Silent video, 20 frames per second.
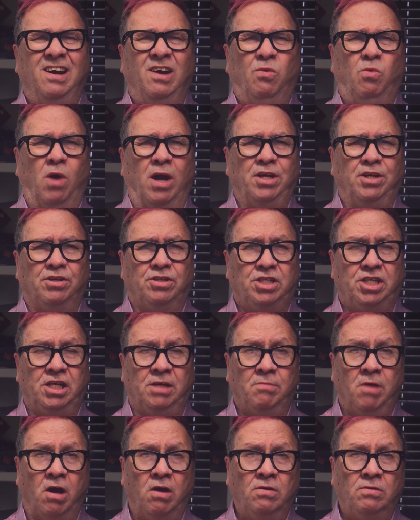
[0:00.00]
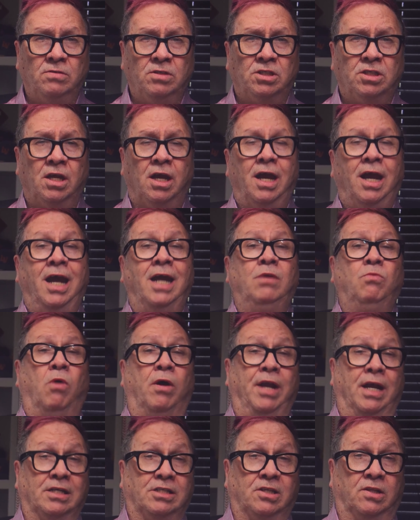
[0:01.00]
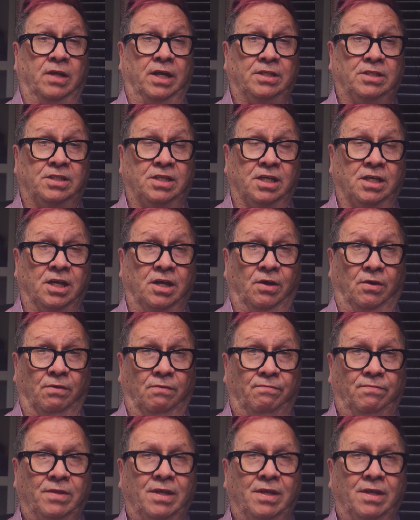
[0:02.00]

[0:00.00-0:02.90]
what your team owns and what escalates to you.